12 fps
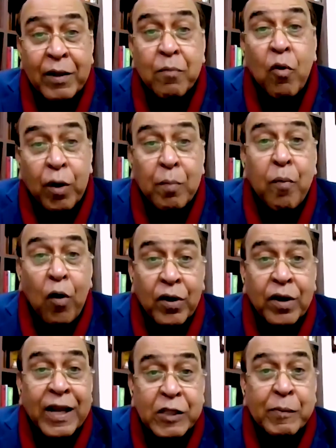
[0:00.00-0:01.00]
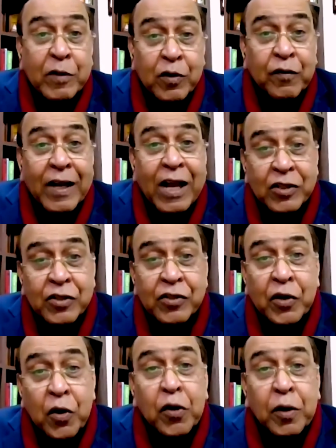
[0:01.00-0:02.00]
the more important aspects of the national
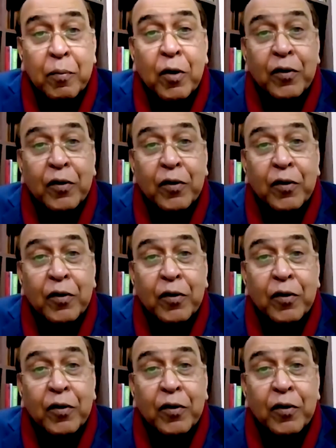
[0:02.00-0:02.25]
security